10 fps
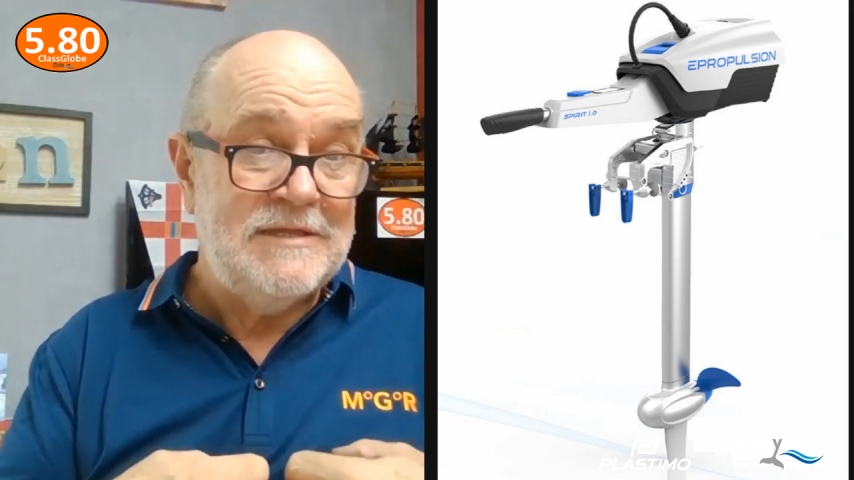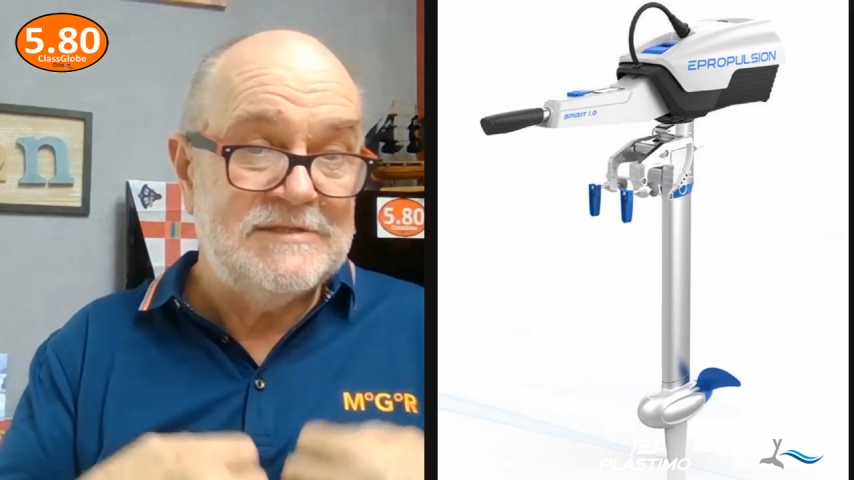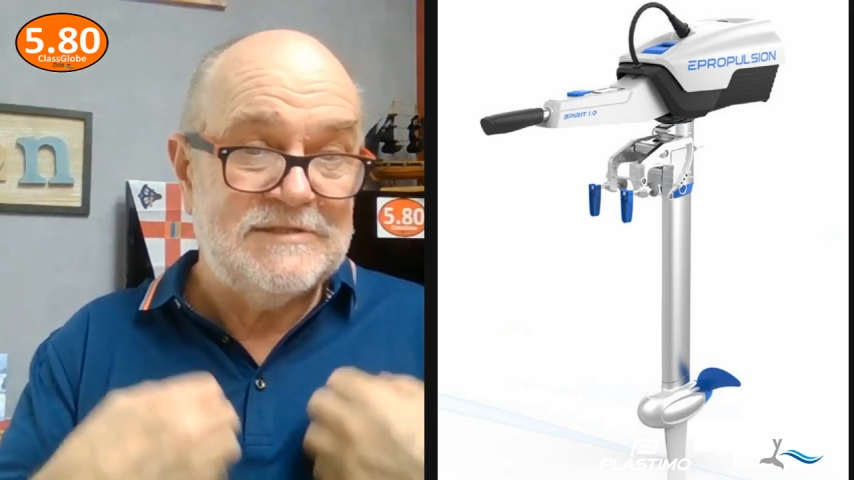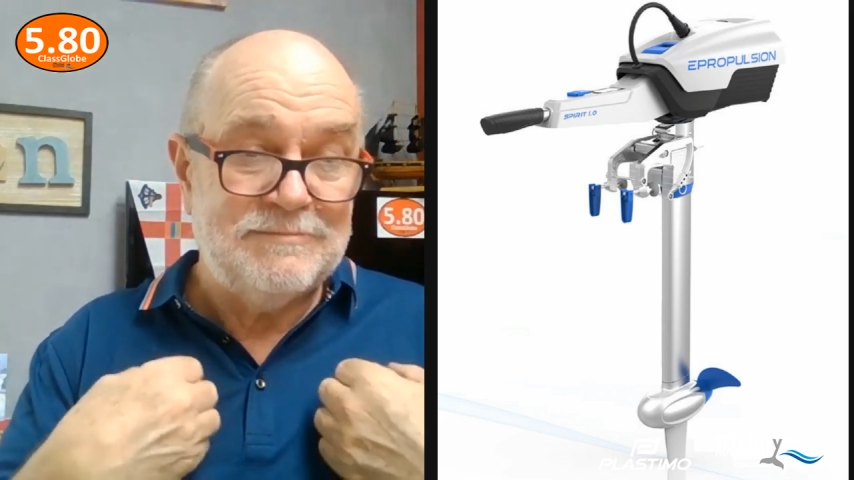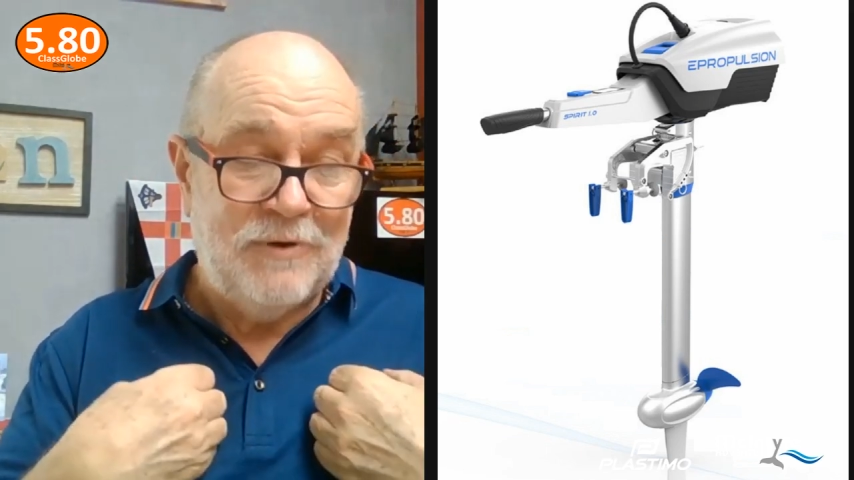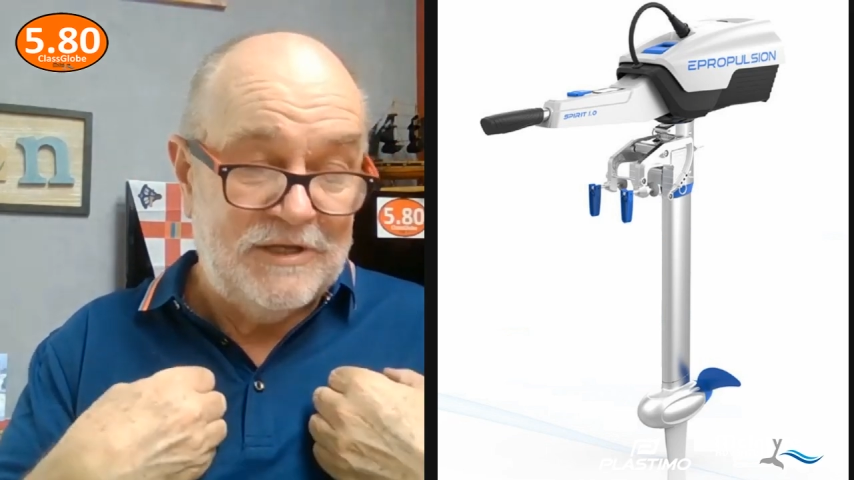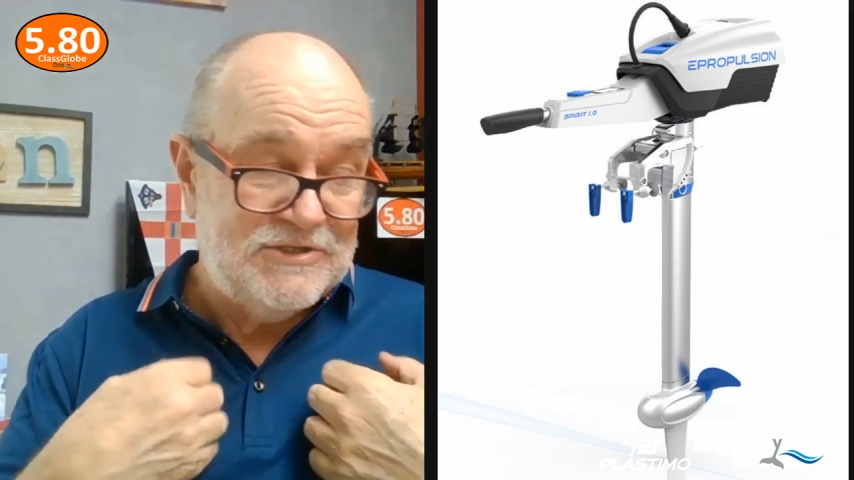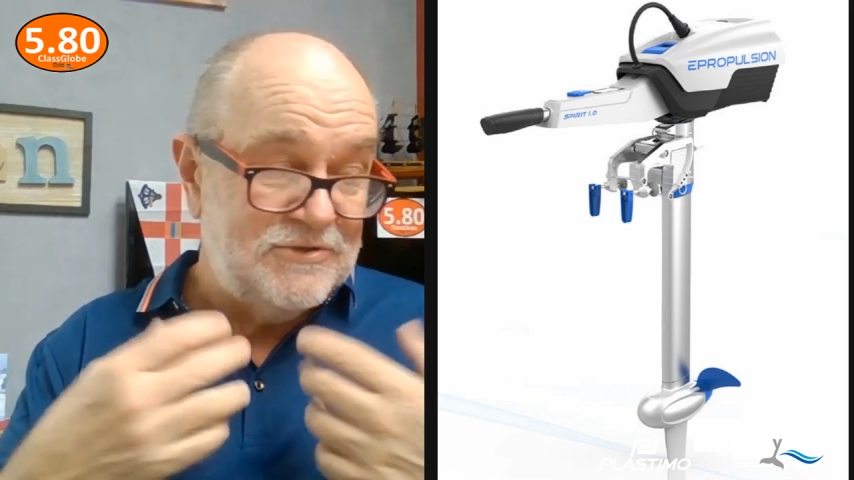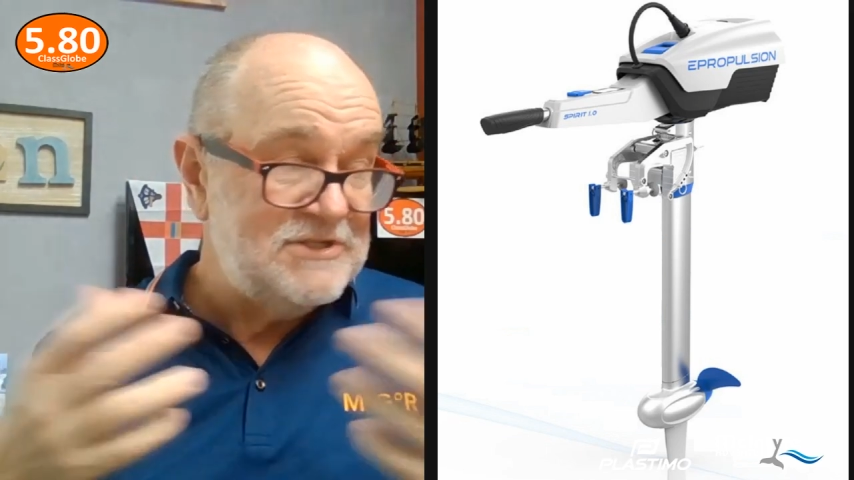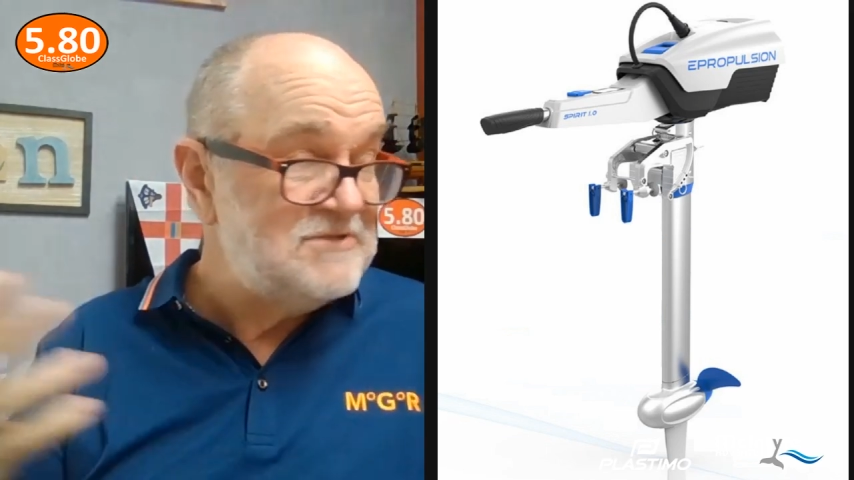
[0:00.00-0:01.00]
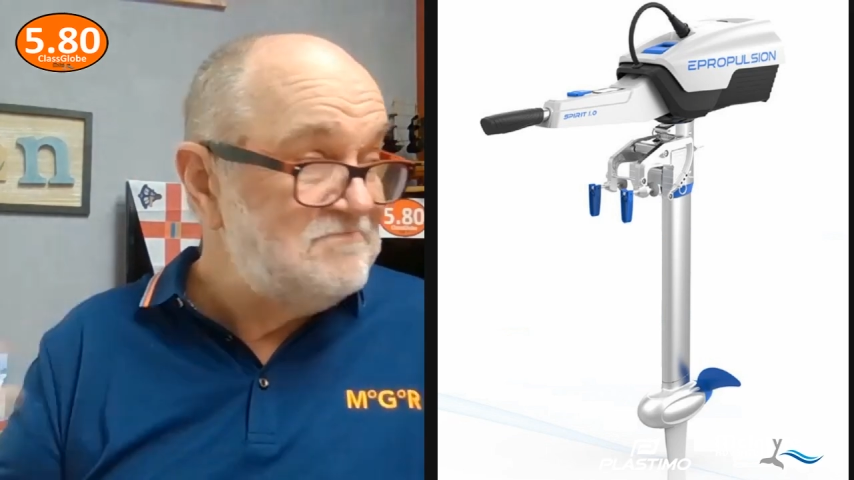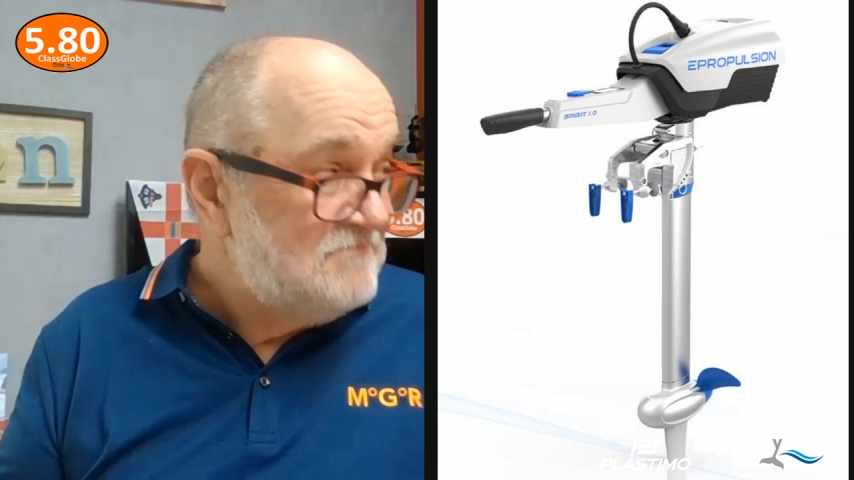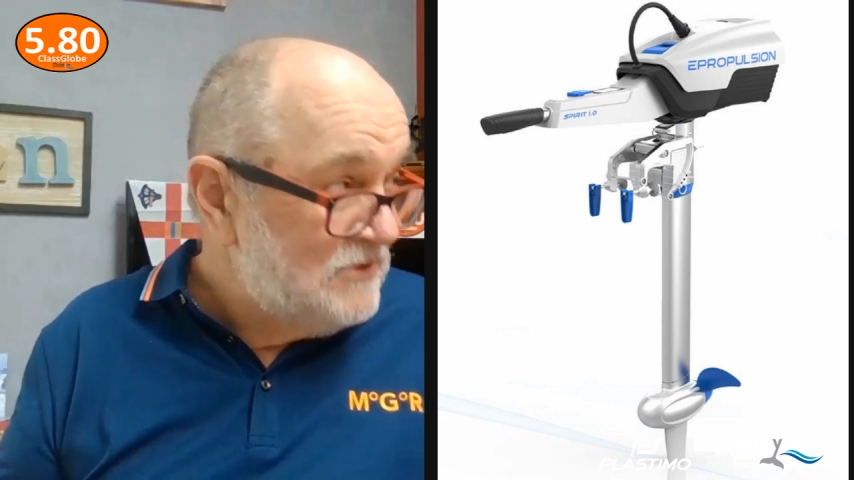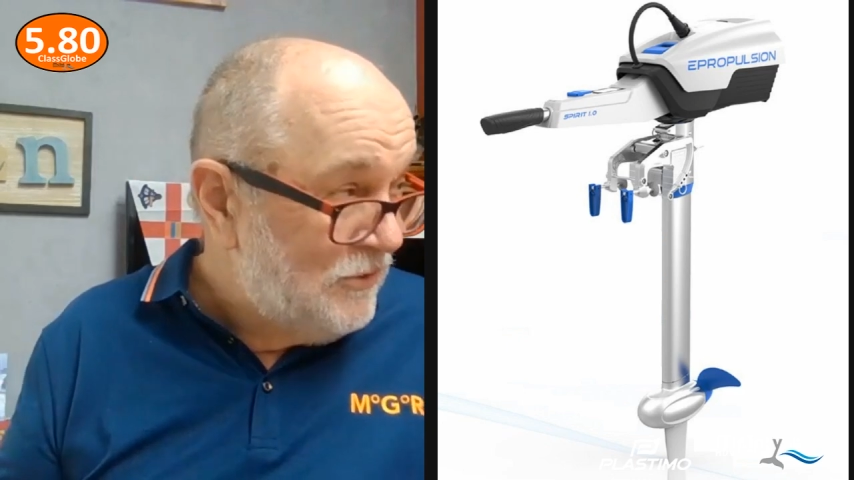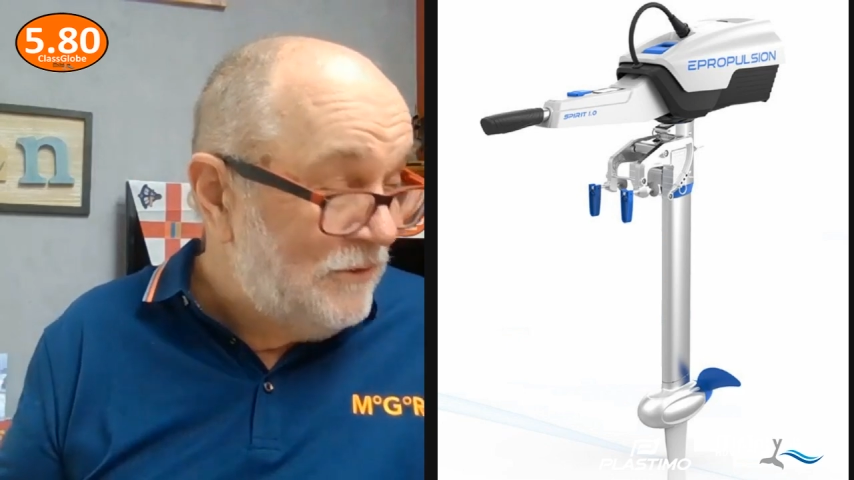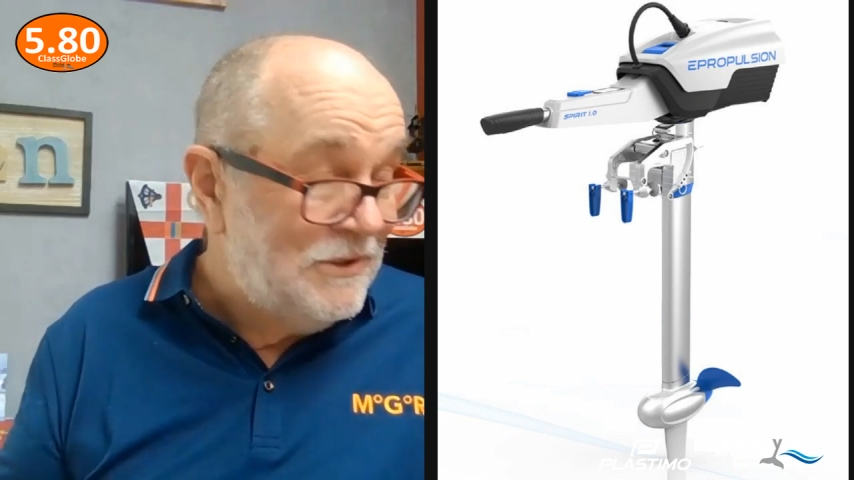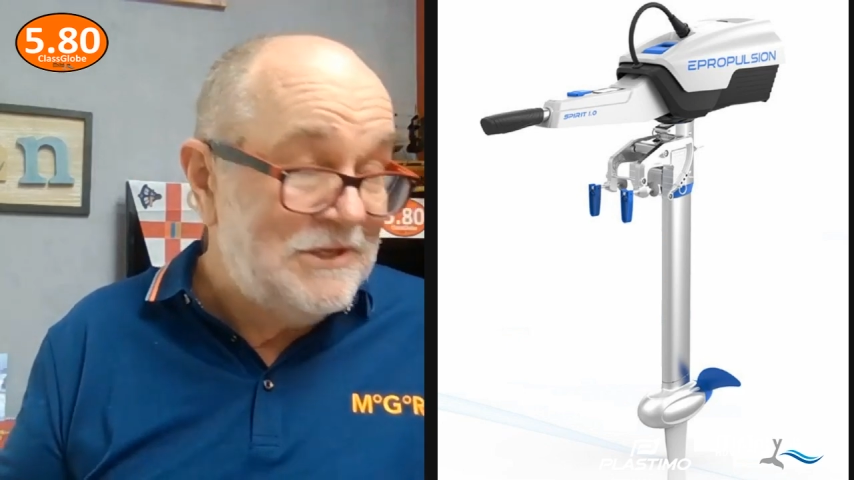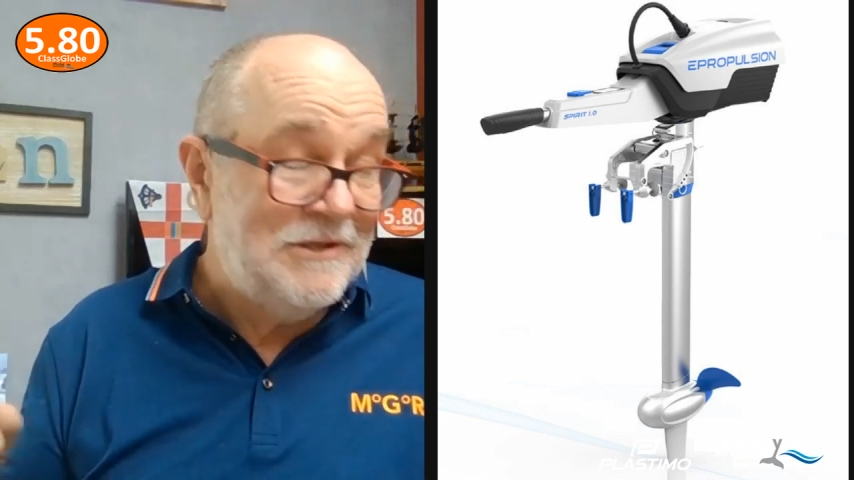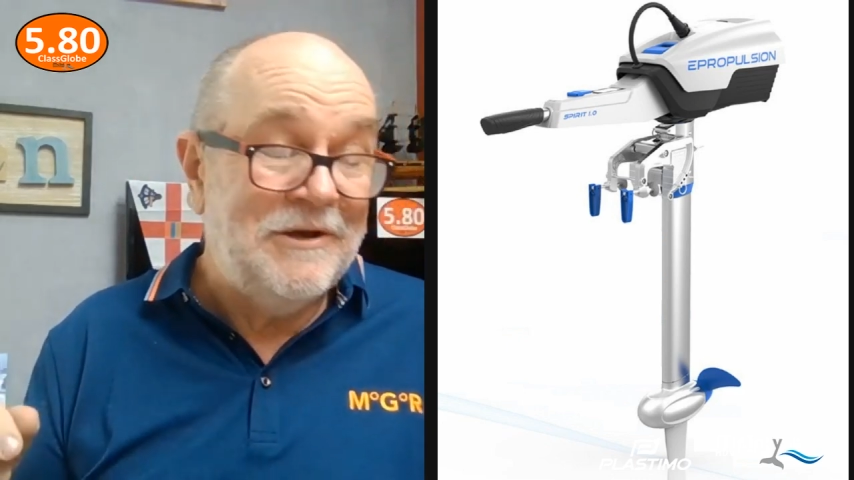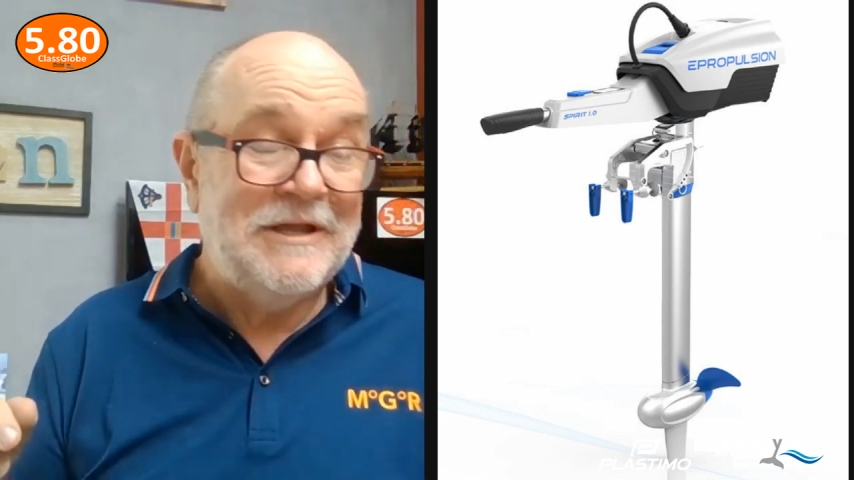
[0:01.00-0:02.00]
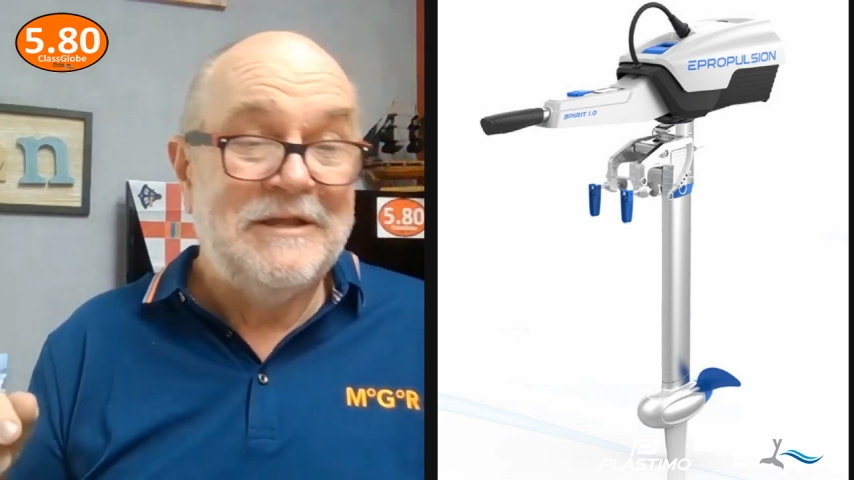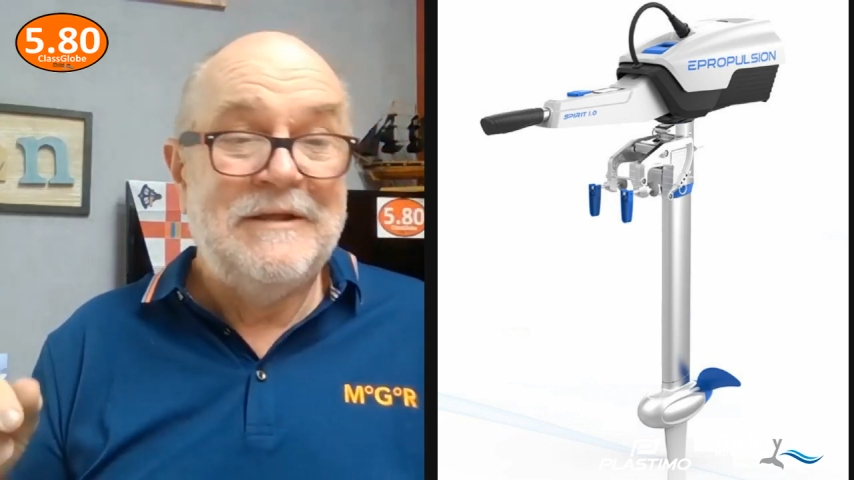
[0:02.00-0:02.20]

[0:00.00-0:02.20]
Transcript: This is my choice. Call it what you like.